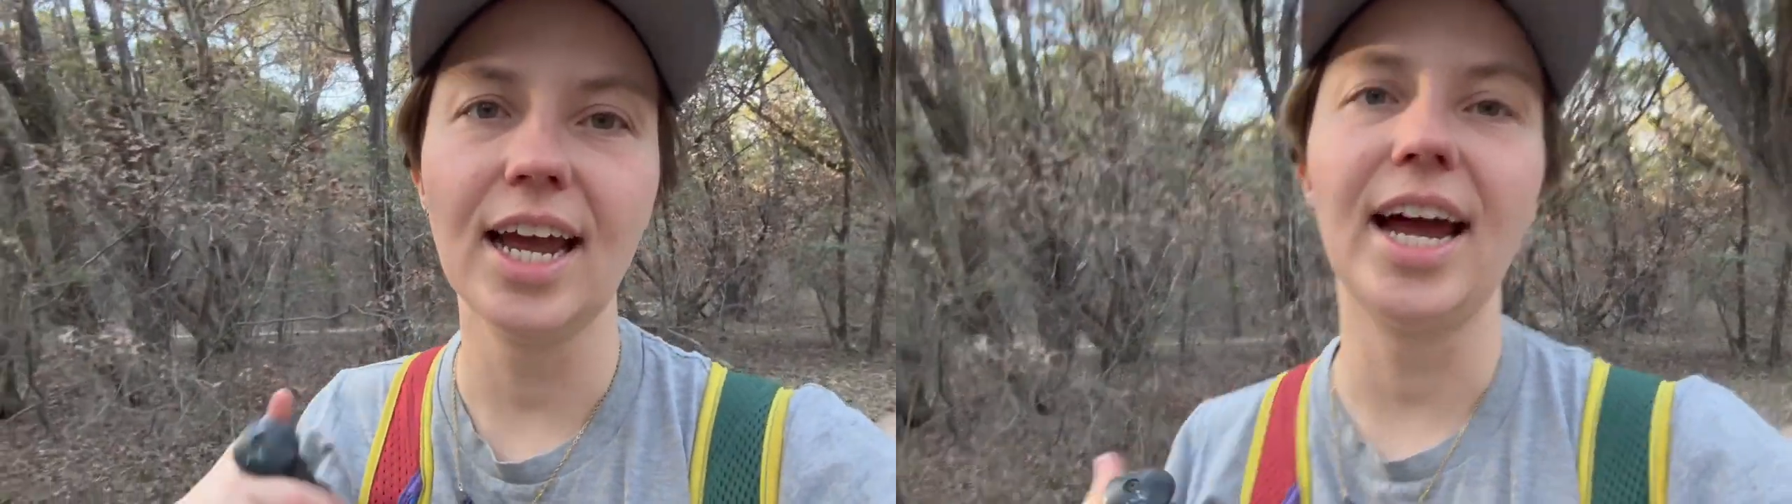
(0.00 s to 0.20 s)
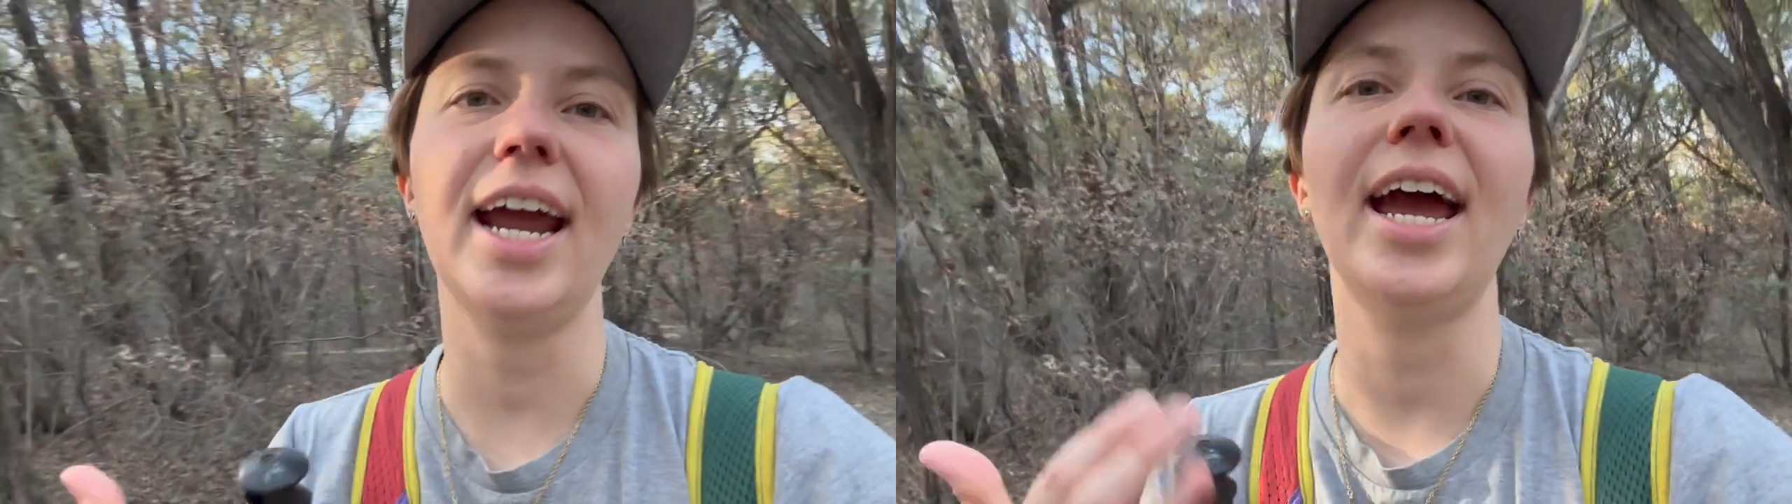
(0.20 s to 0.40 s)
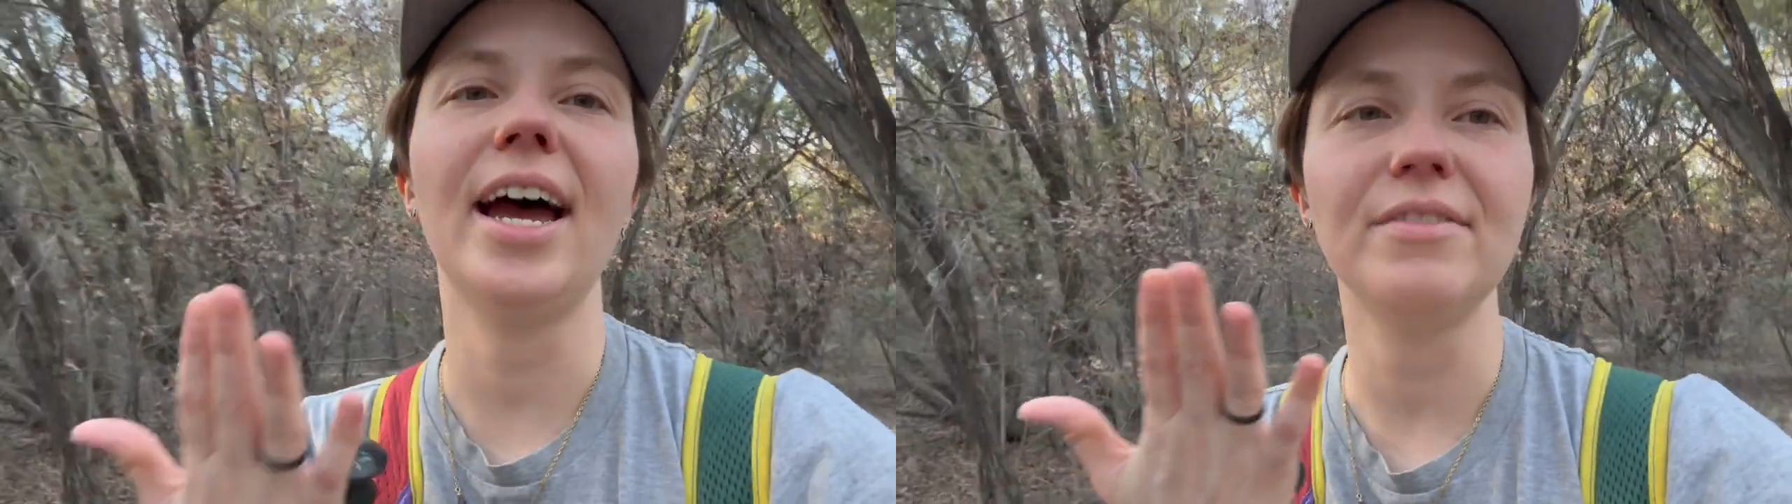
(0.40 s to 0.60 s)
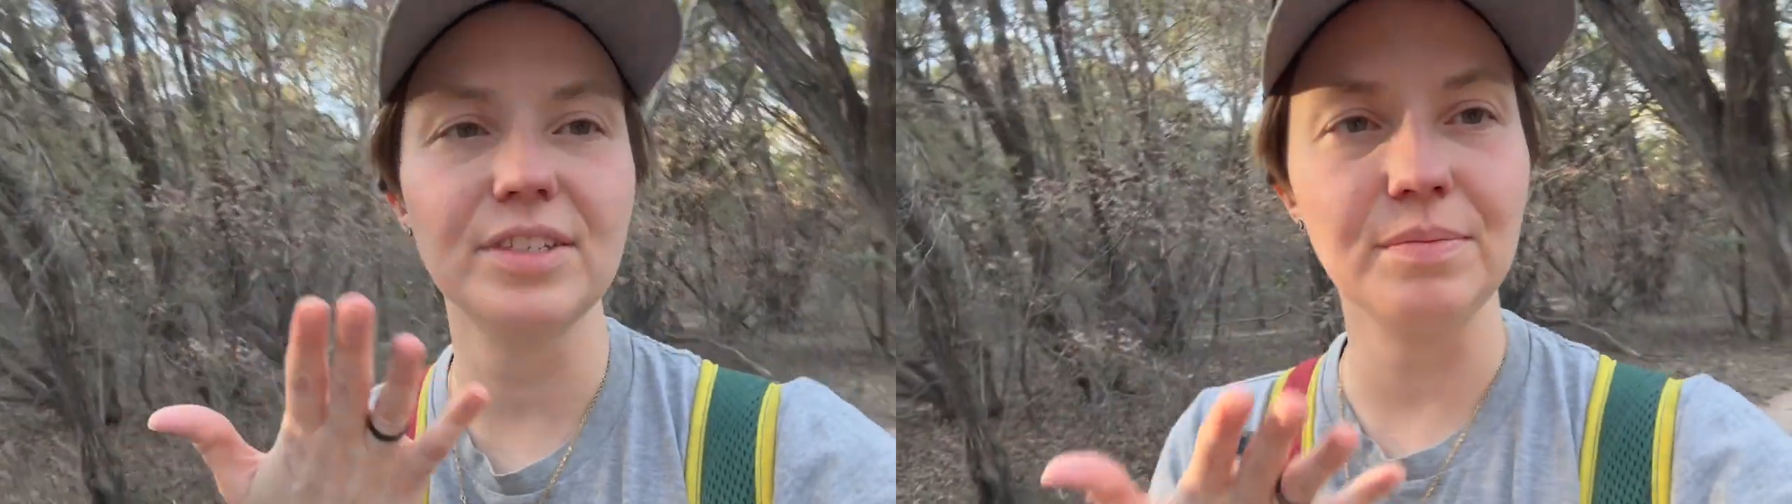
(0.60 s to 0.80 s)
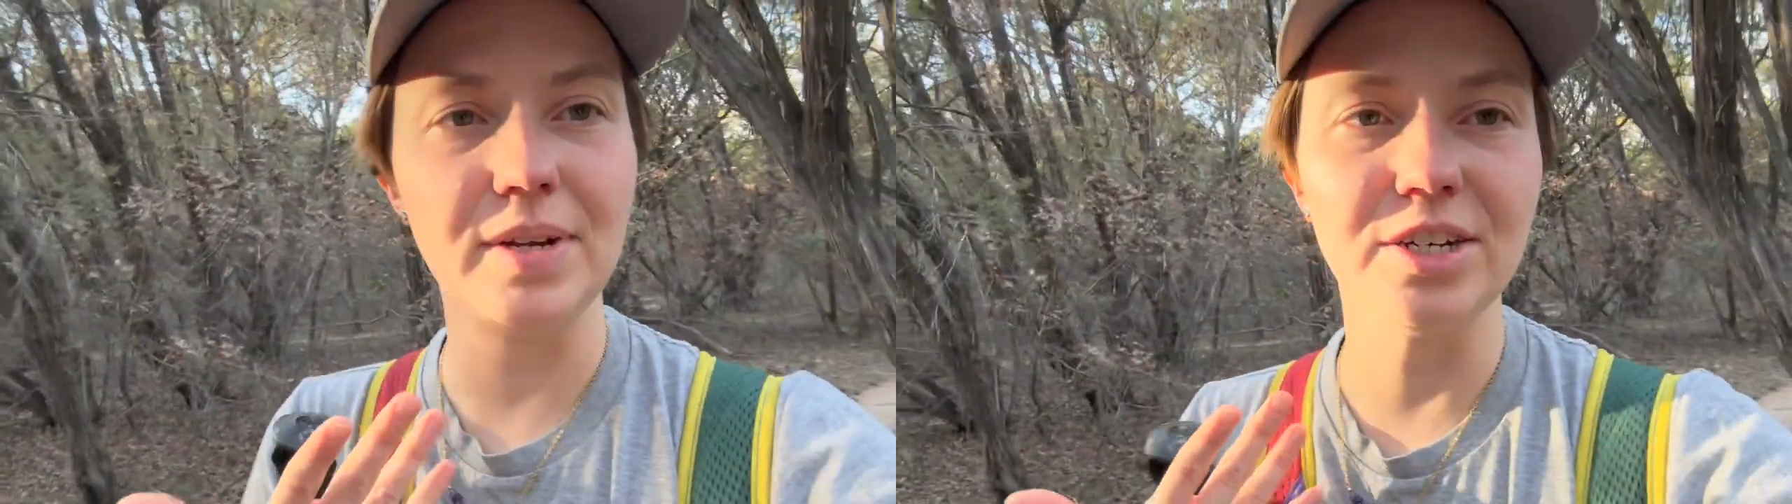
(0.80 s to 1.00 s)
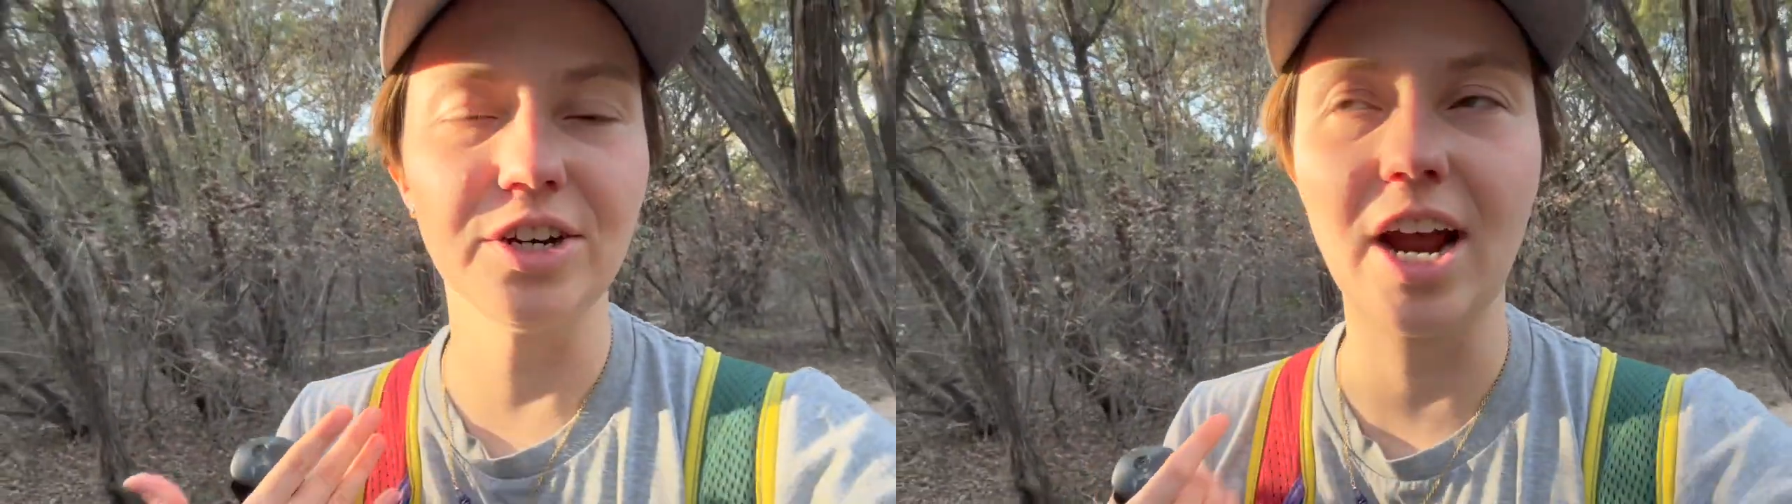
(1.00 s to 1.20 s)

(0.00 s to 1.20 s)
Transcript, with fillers: I have some major